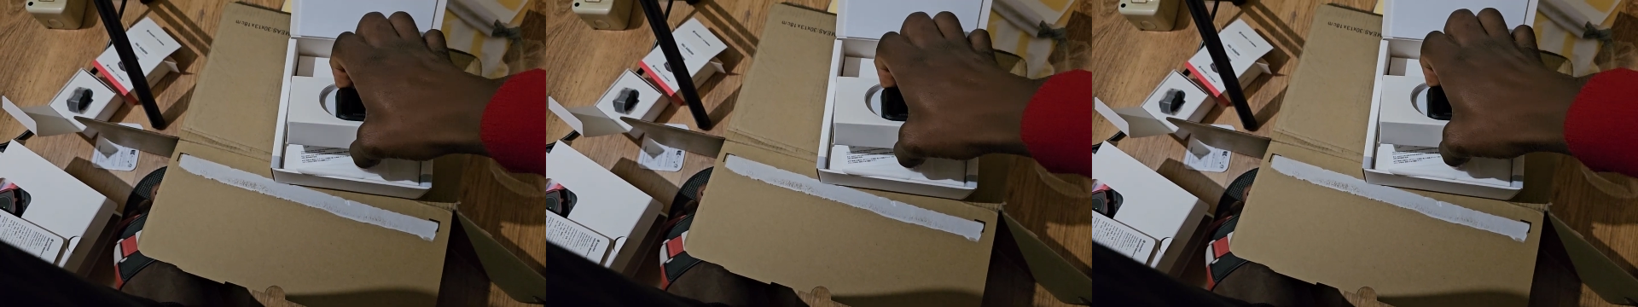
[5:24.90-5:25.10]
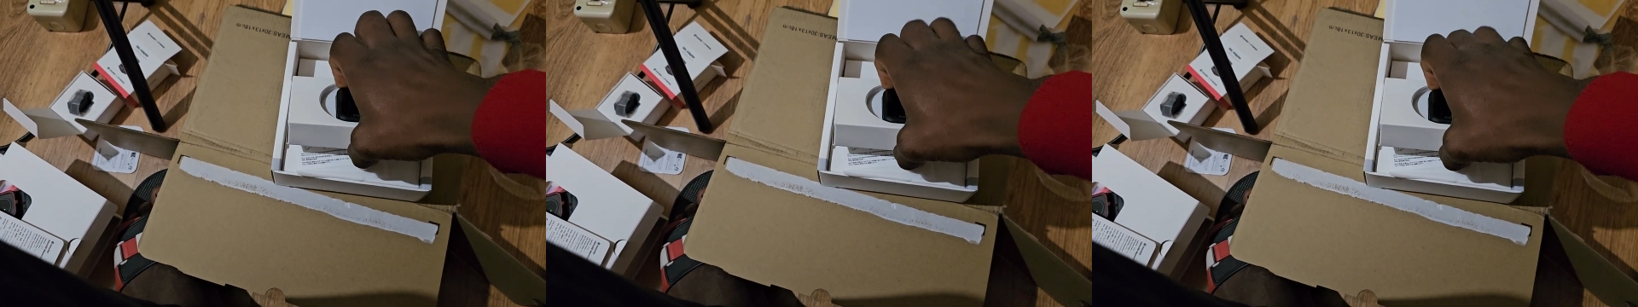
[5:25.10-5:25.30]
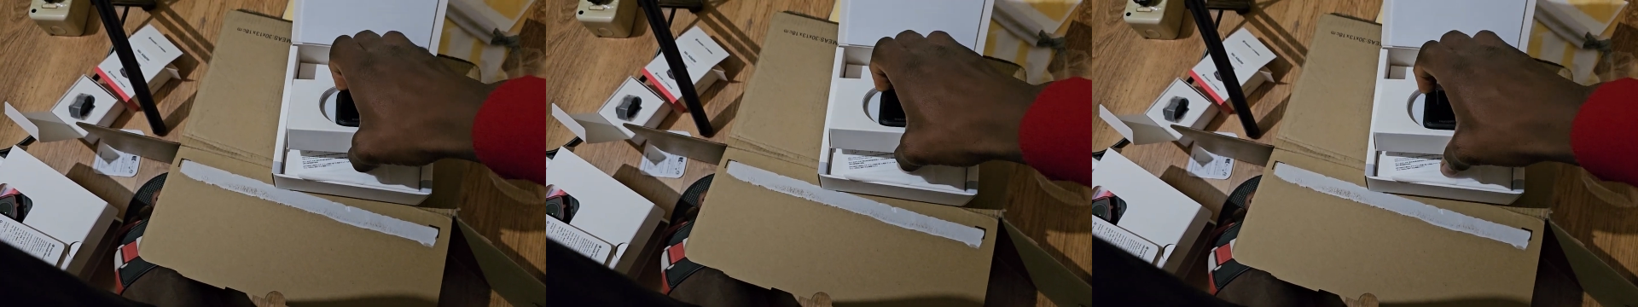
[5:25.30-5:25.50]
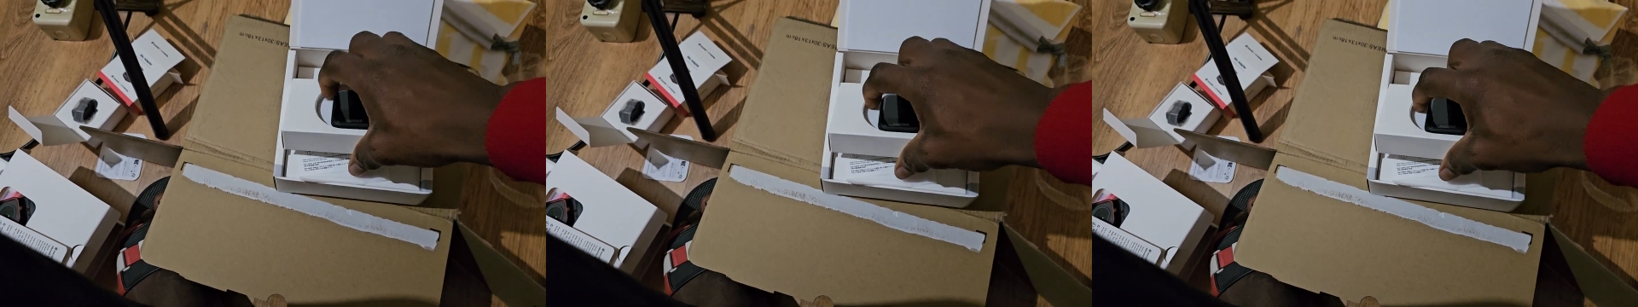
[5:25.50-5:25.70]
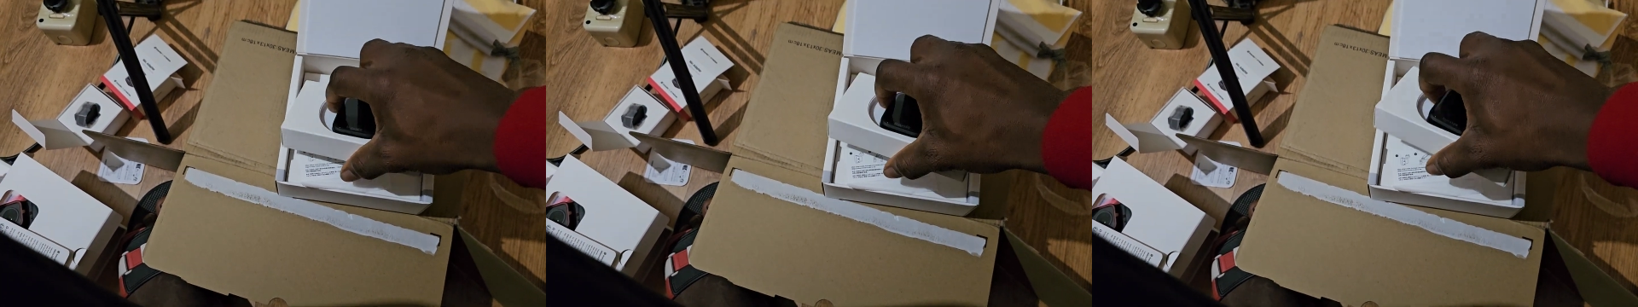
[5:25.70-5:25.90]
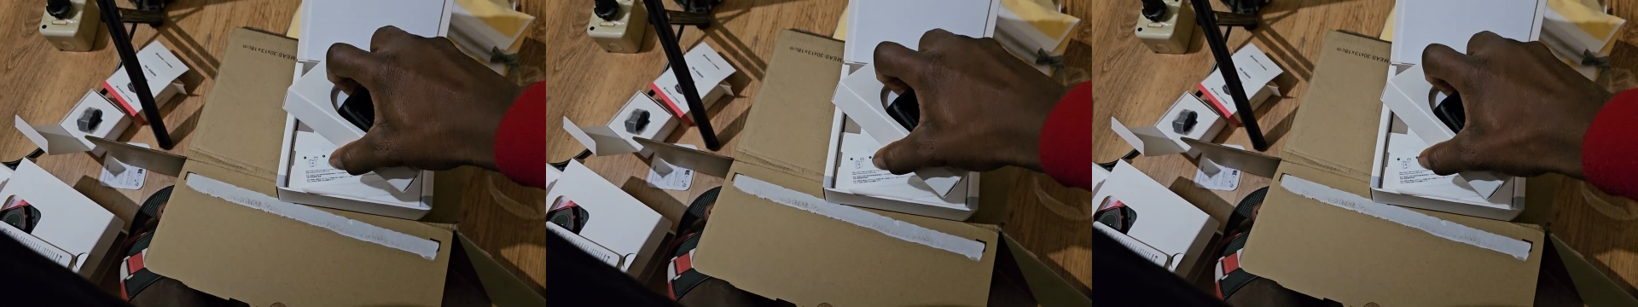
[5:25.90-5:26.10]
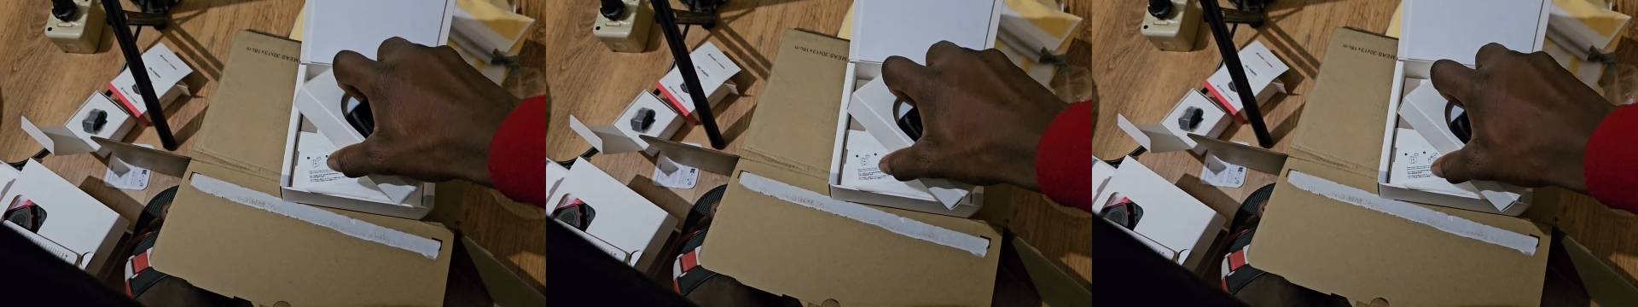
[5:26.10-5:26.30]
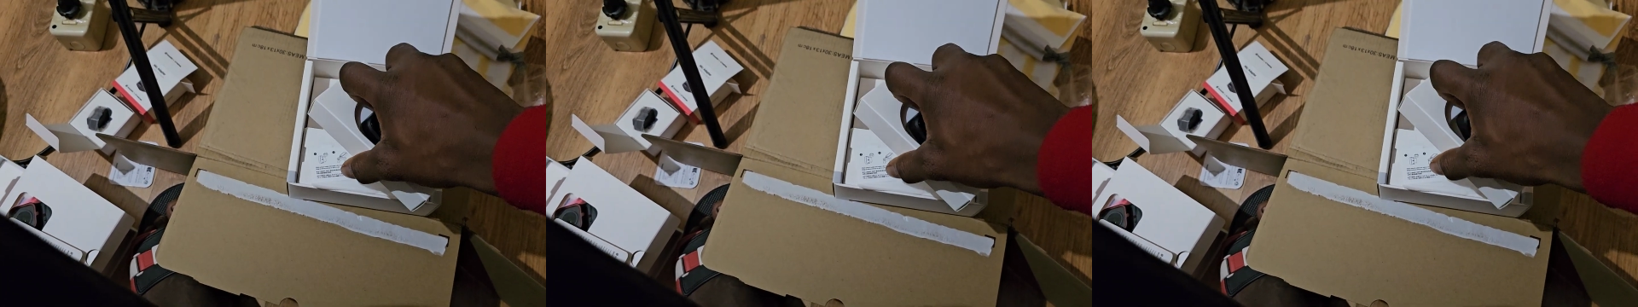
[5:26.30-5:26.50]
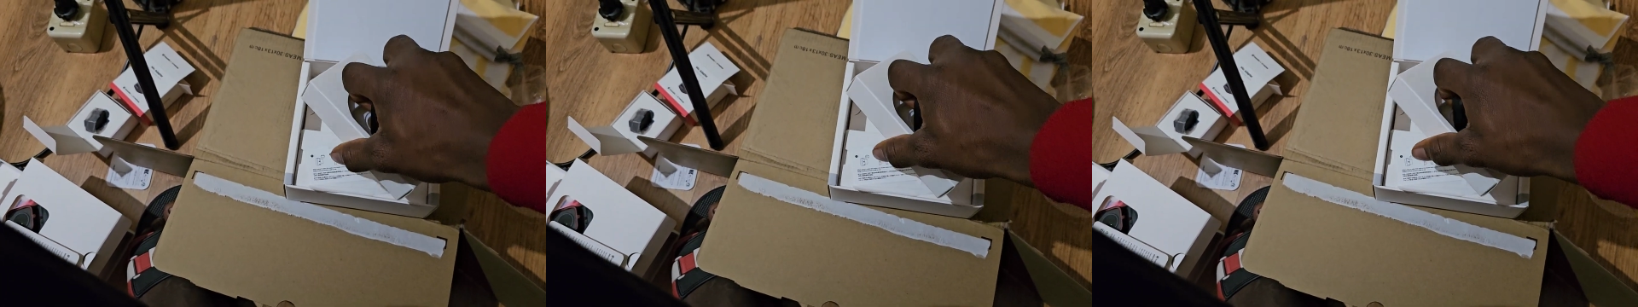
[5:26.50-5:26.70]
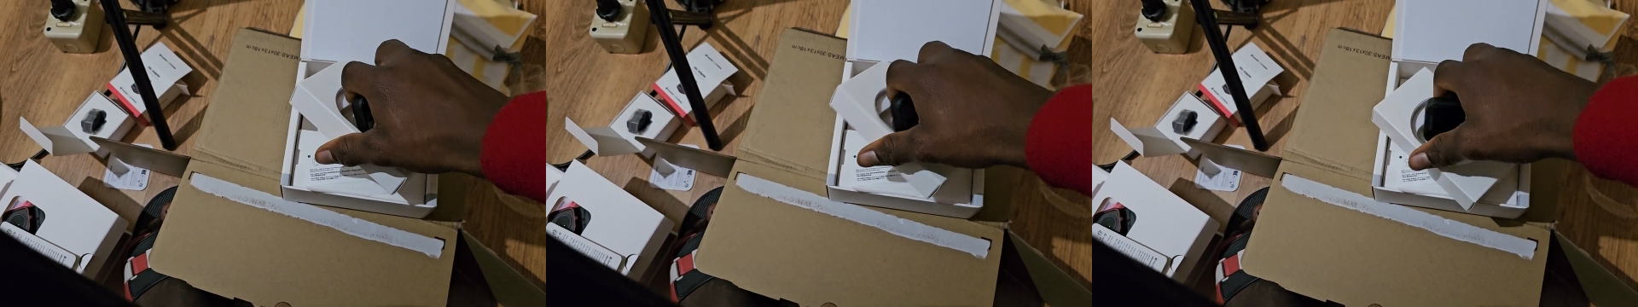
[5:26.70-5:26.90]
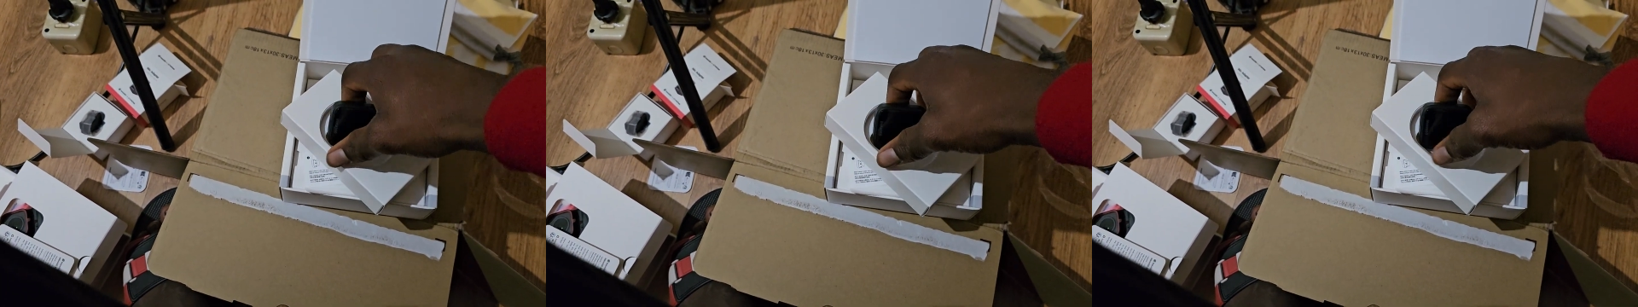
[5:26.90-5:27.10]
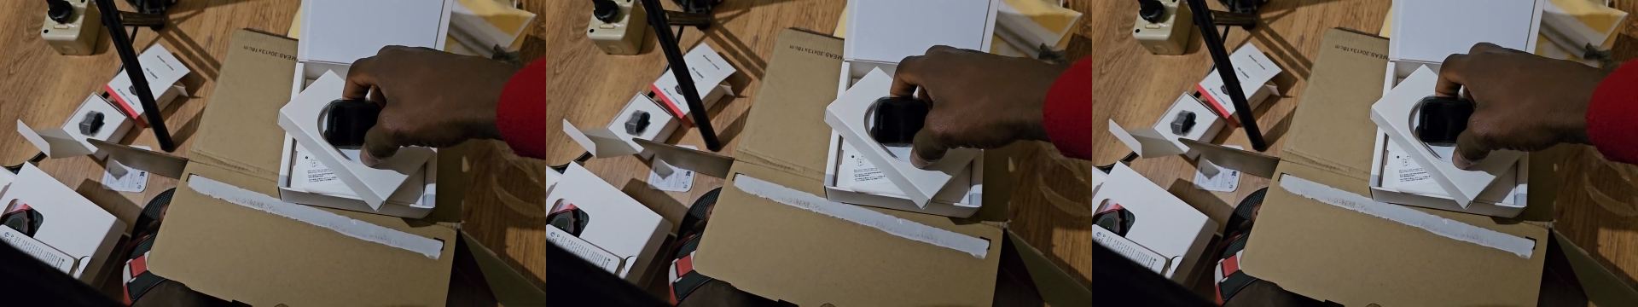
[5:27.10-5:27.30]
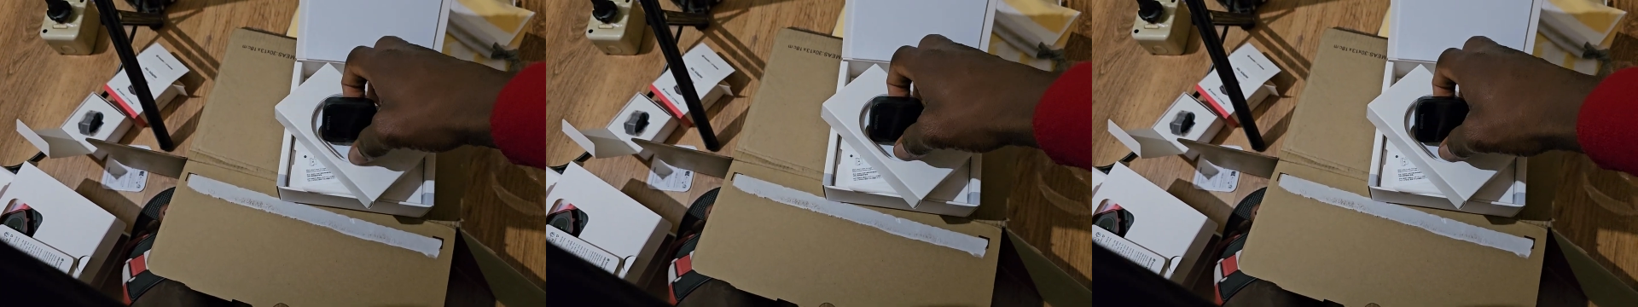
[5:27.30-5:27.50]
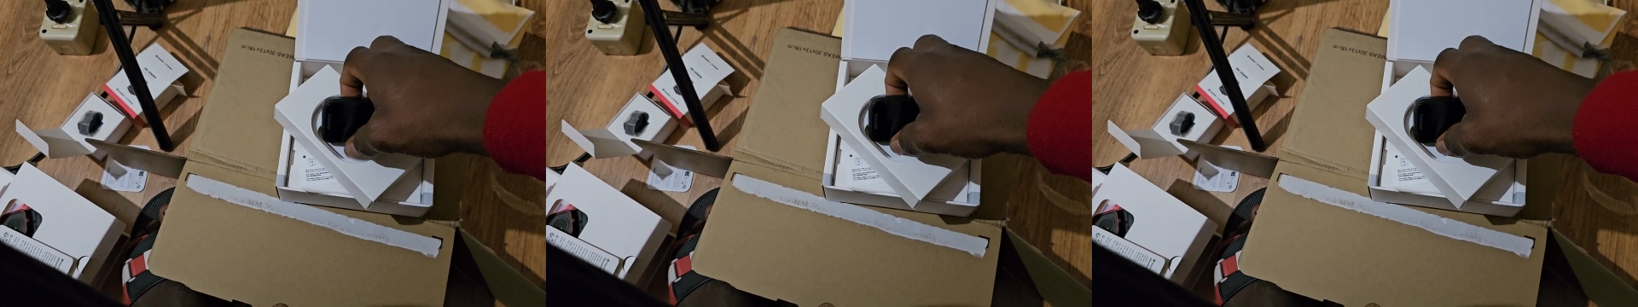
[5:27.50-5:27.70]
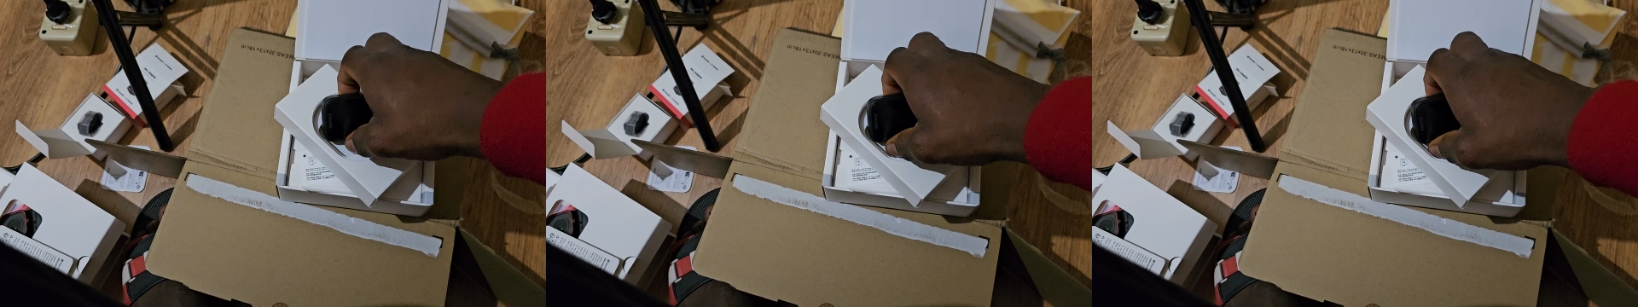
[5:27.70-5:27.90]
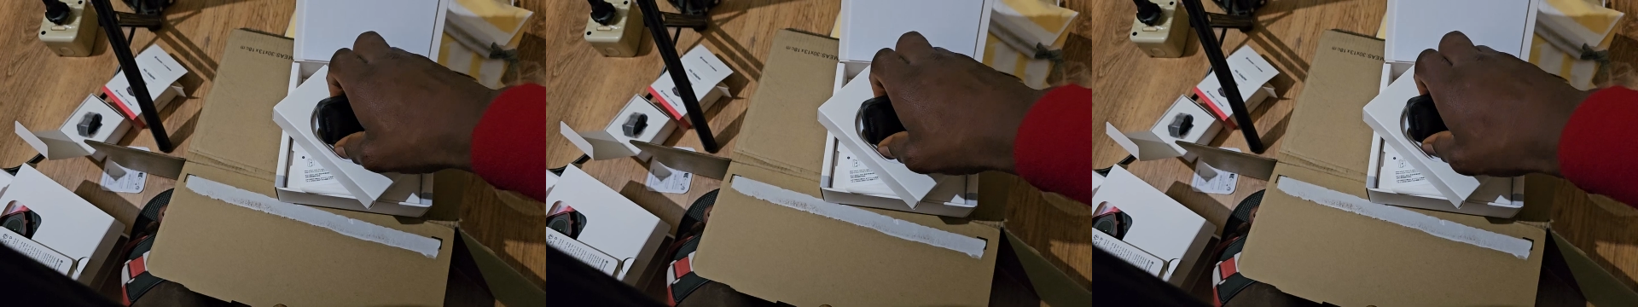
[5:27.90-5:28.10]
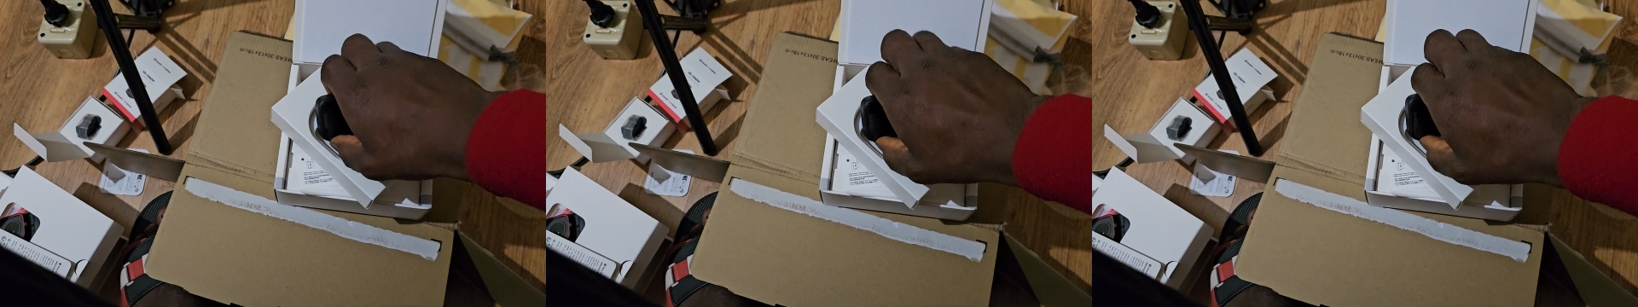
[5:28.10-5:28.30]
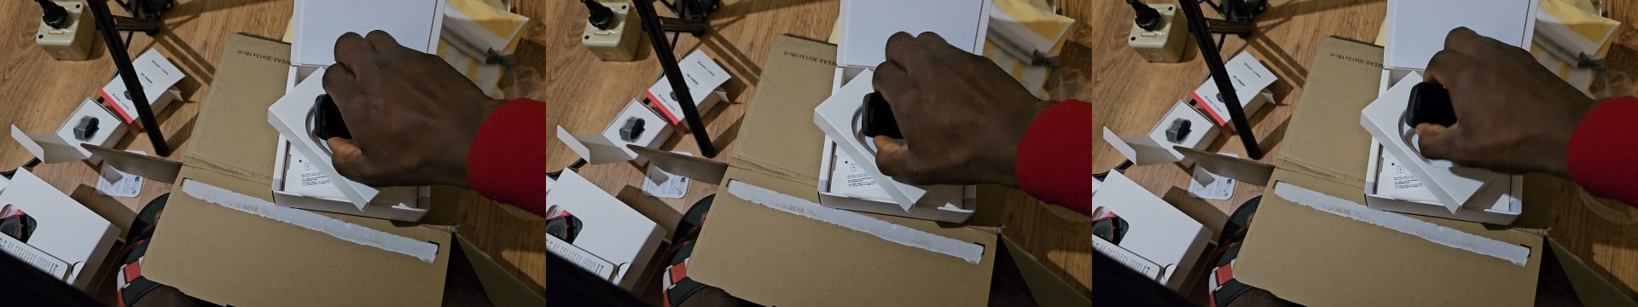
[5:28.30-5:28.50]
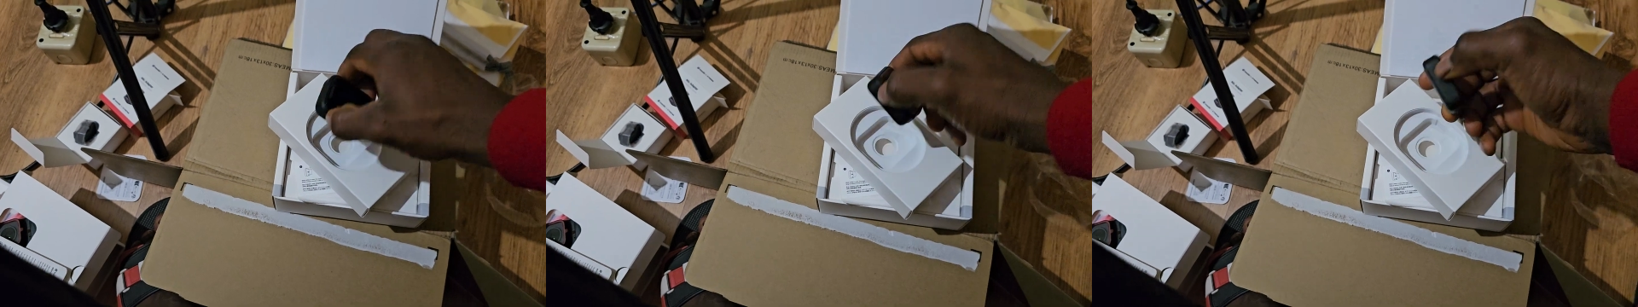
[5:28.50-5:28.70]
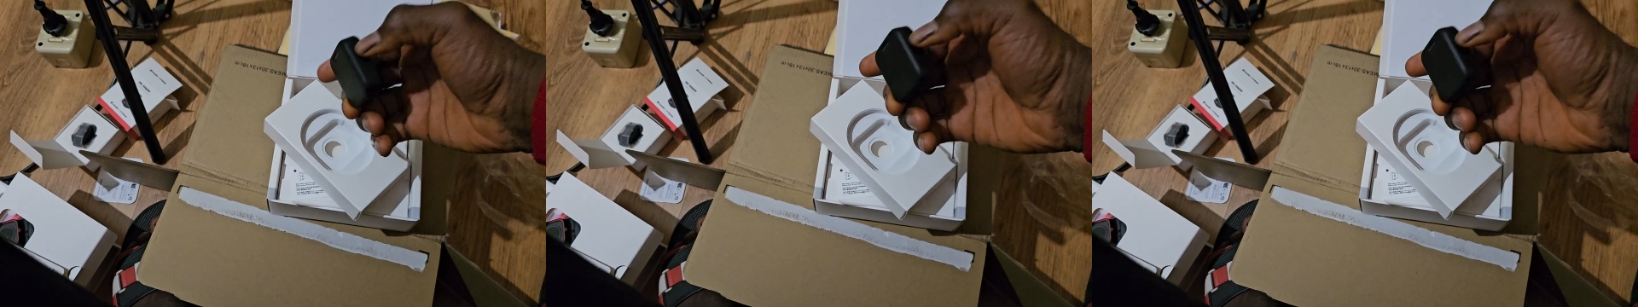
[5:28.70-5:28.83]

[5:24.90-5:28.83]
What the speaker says: (no speaker visible)